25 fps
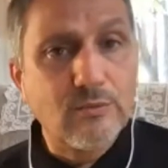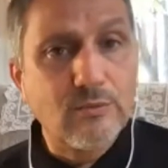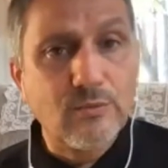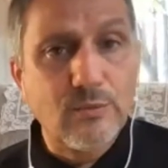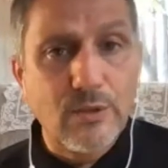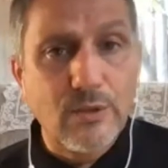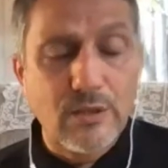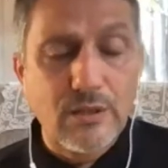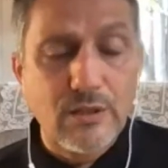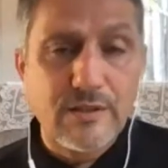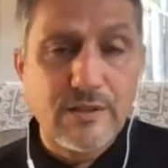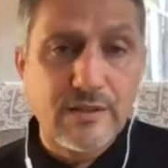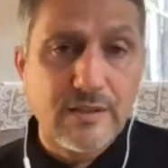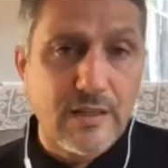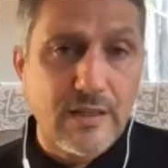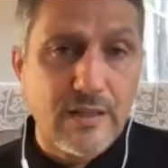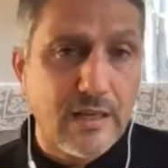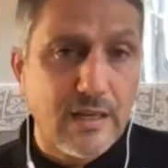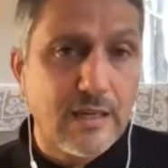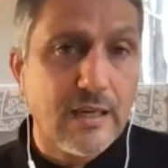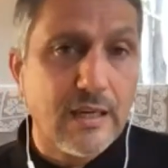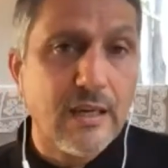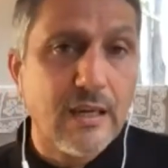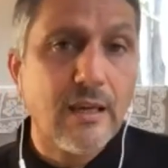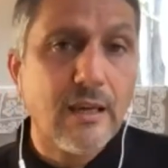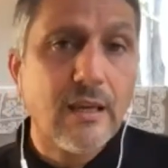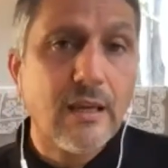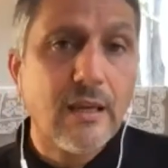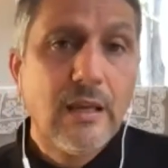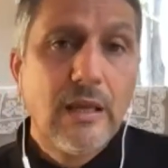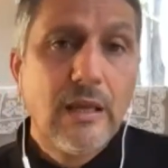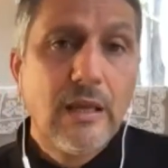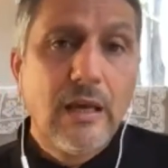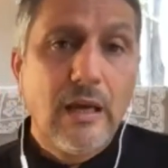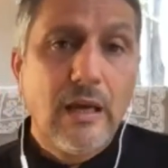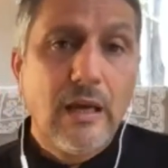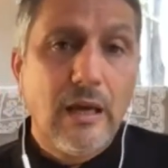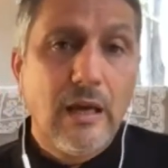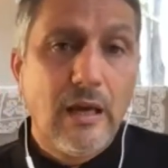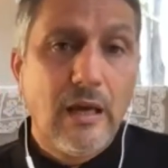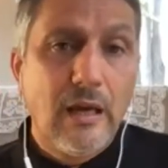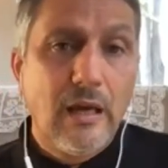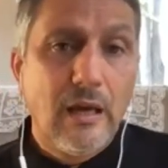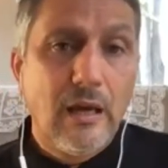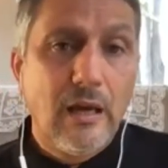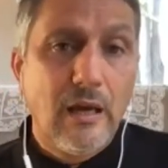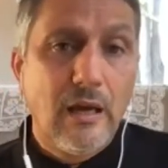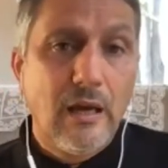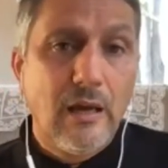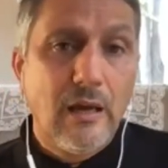were seeking
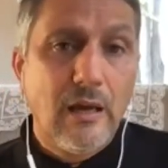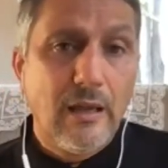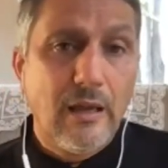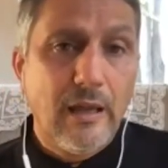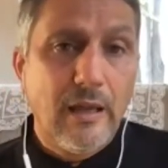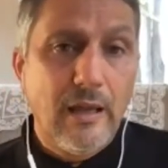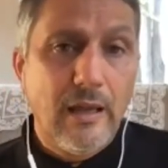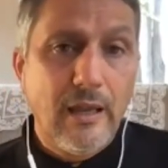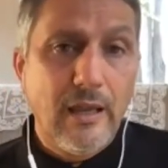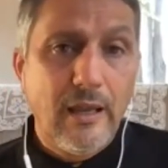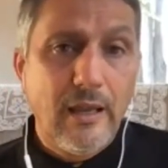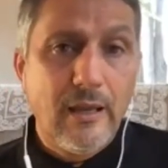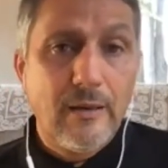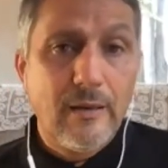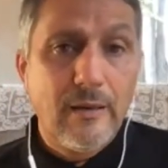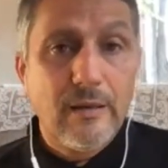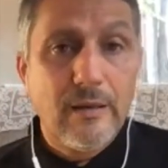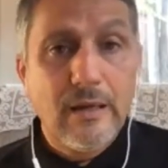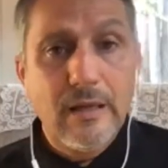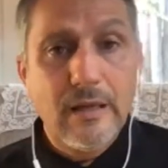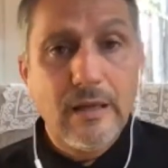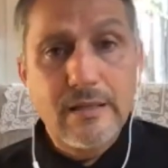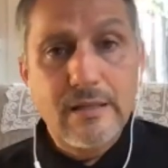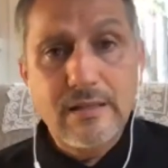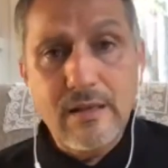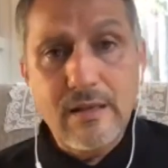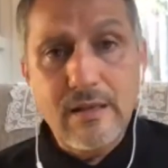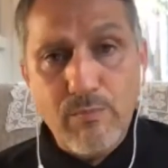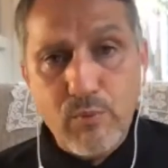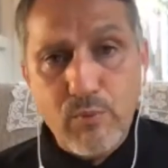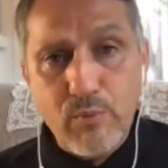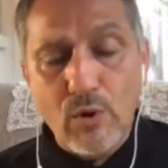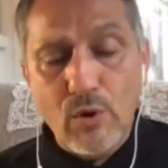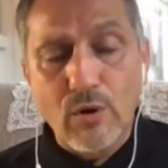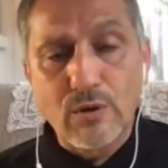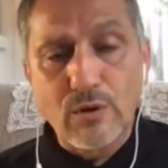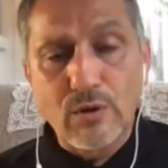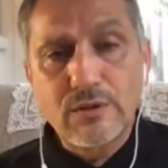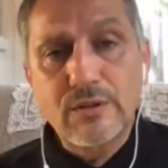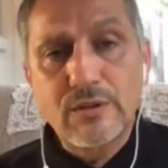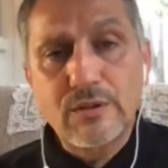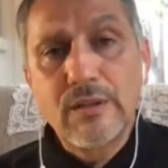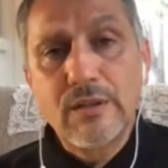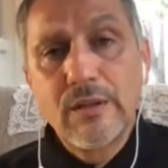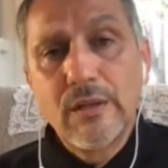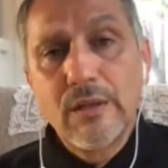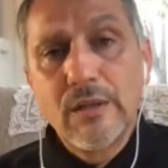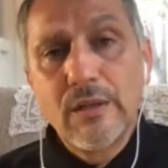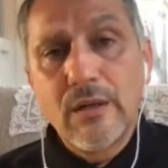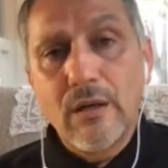a support
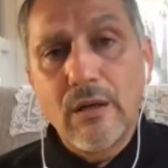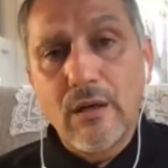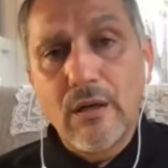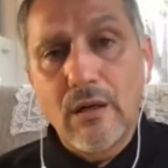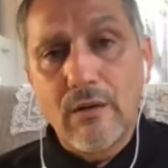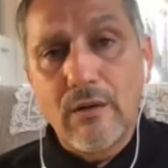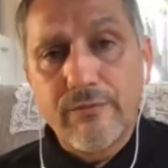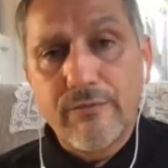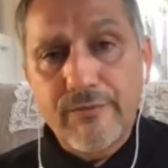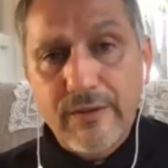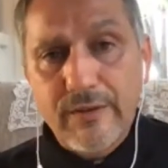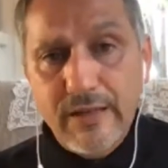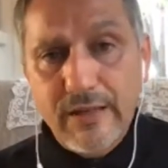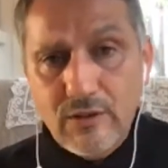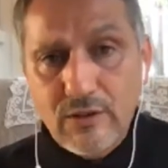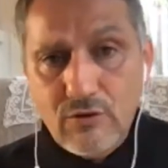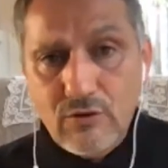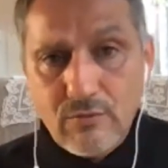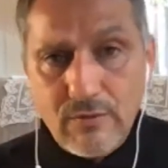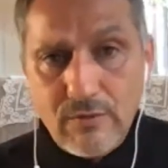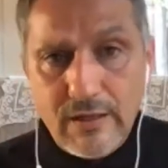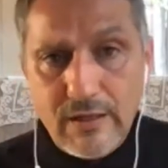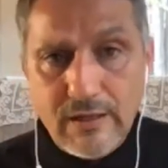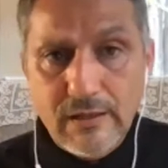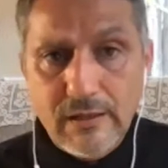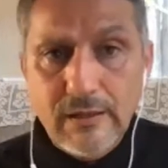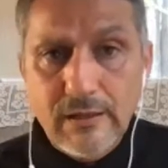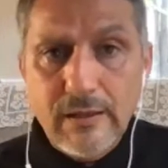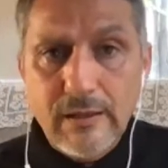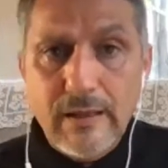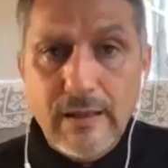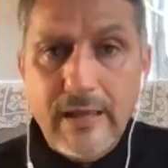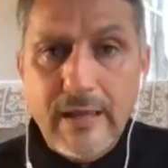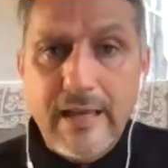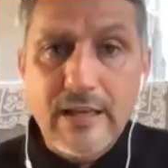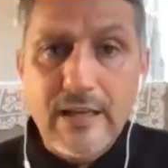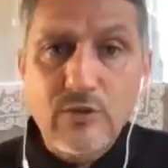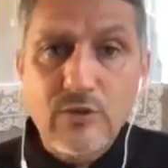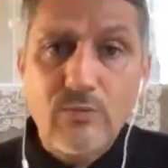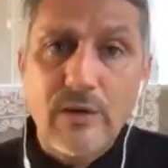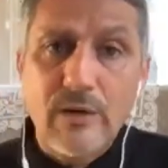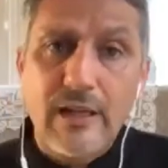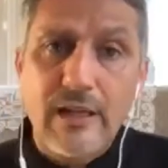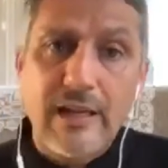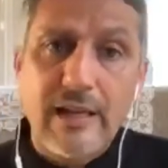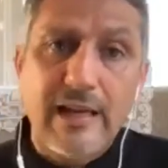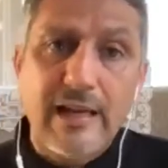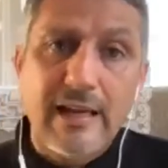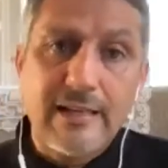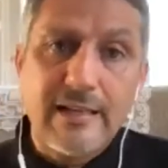of Israel, as
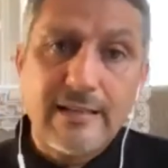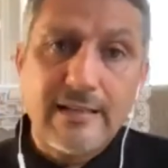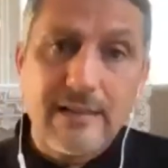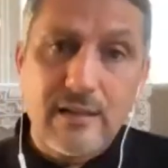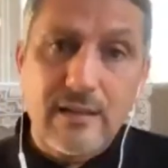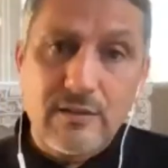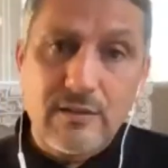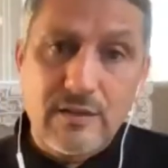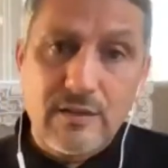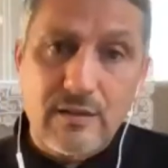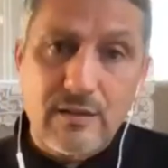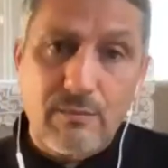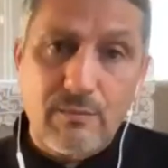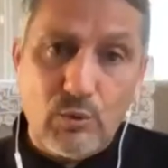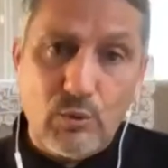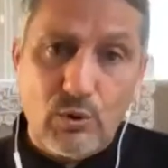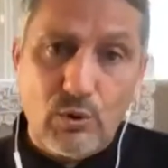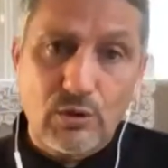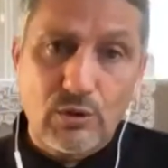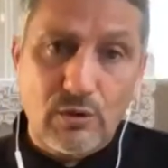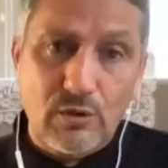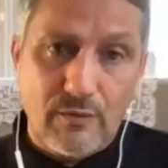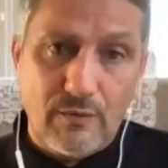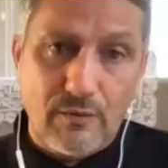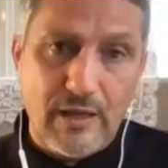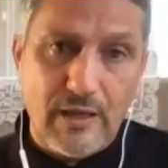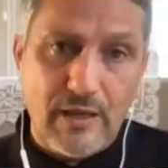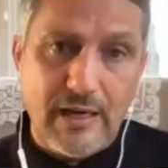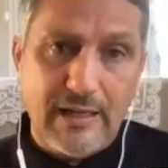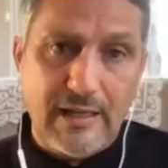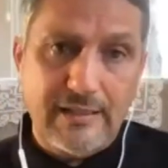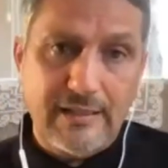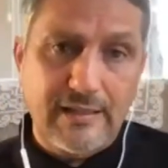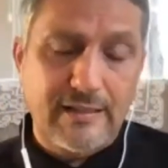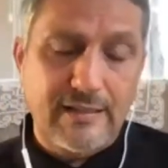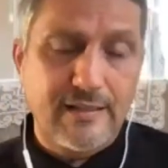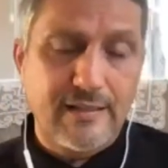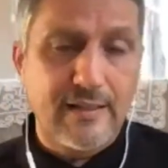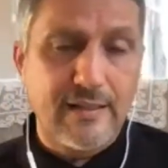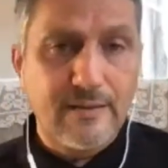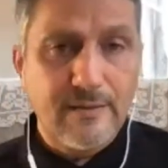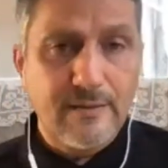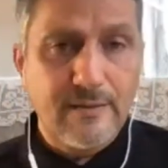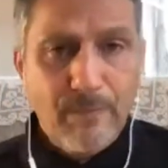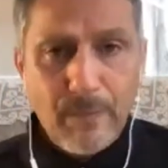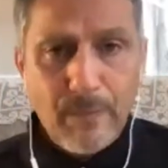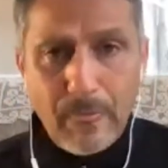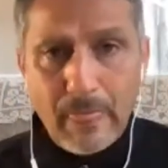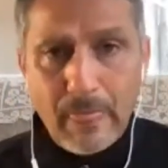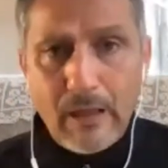well as the support of the United States.
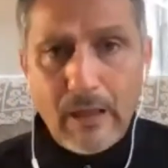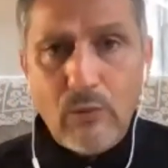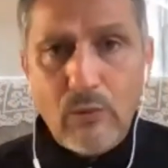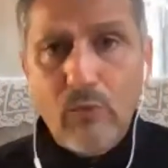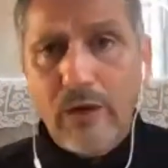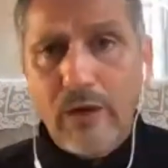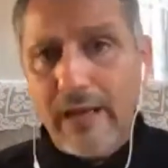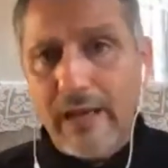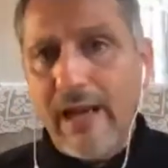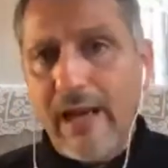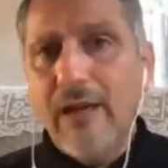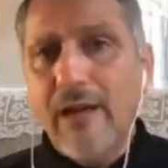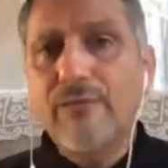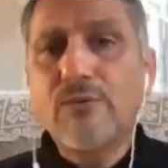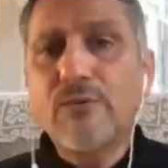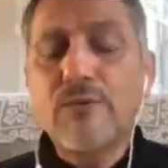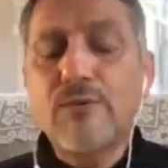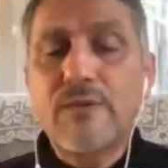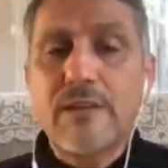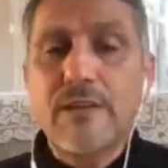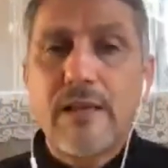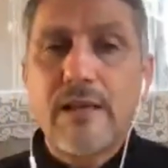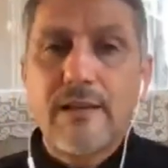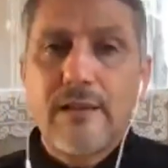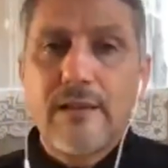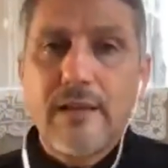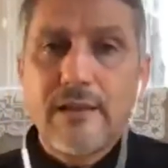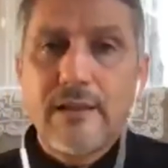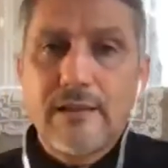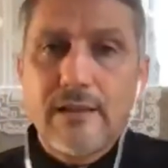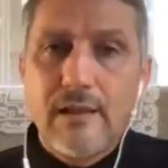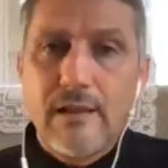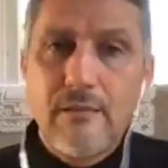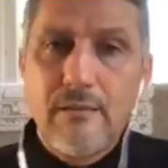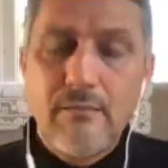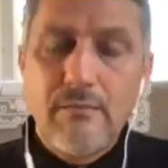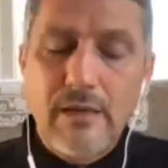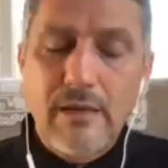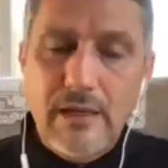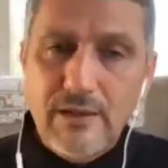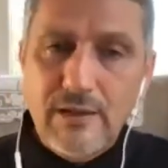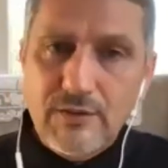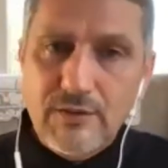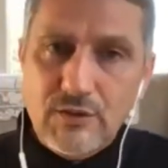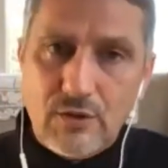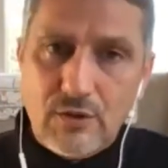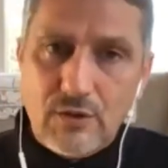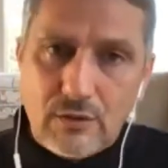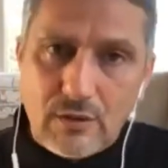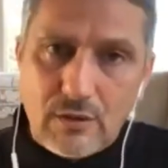One have to say that in many
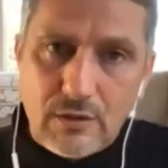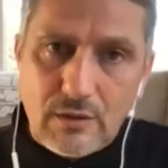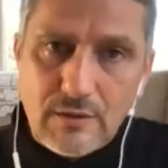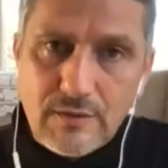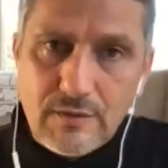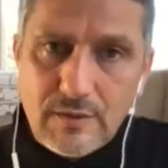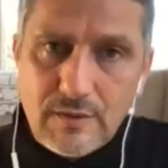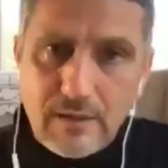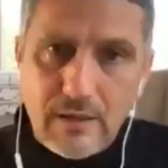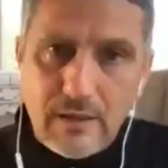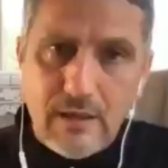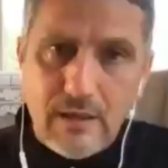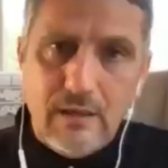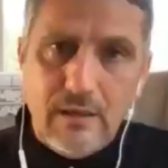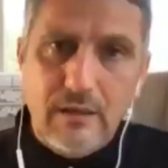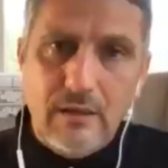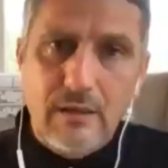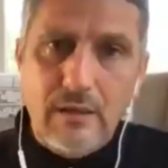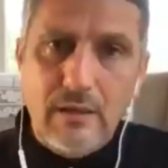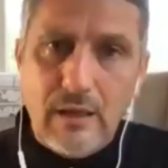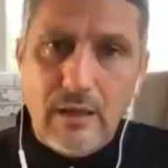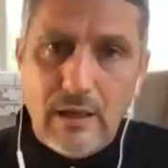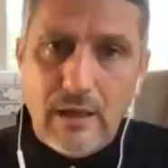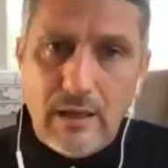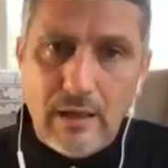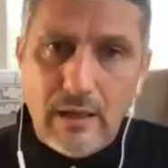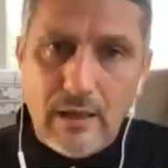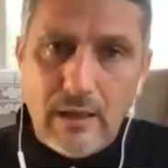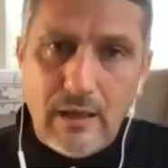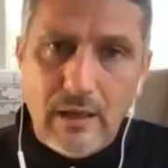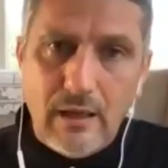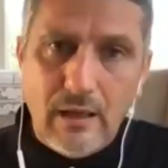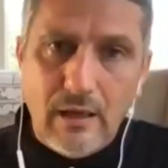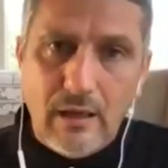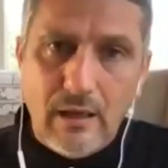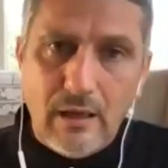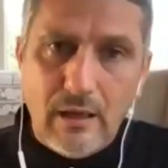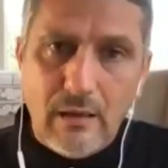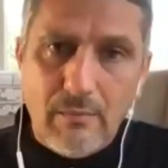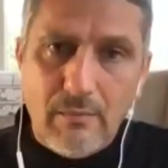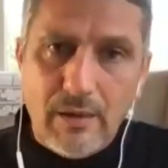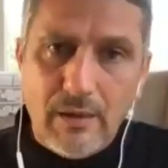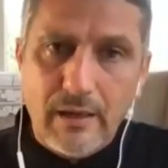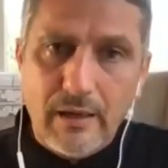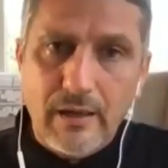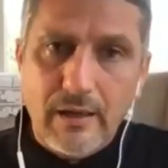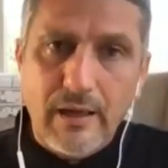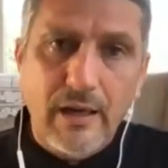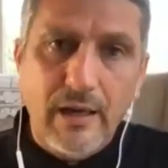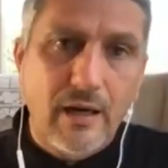circles
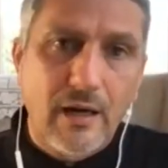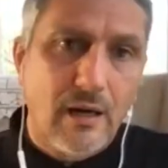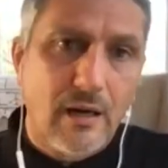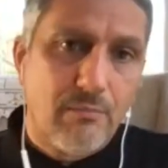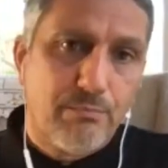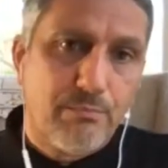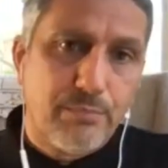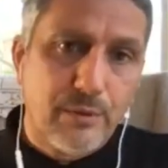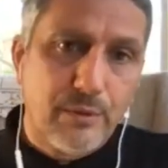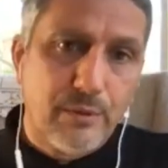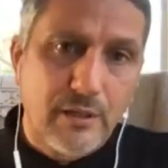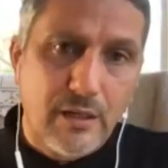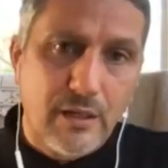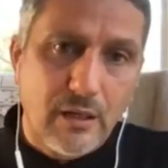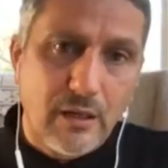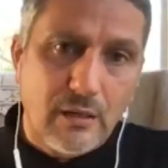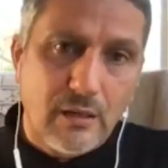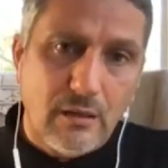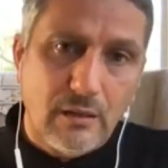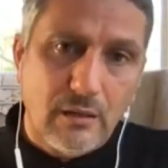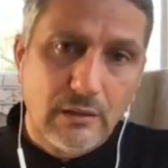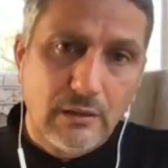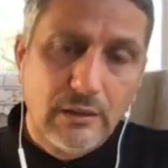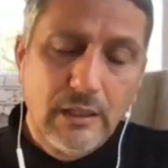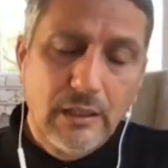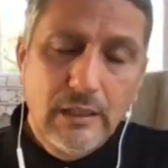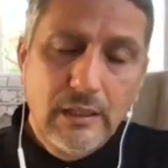among Arab political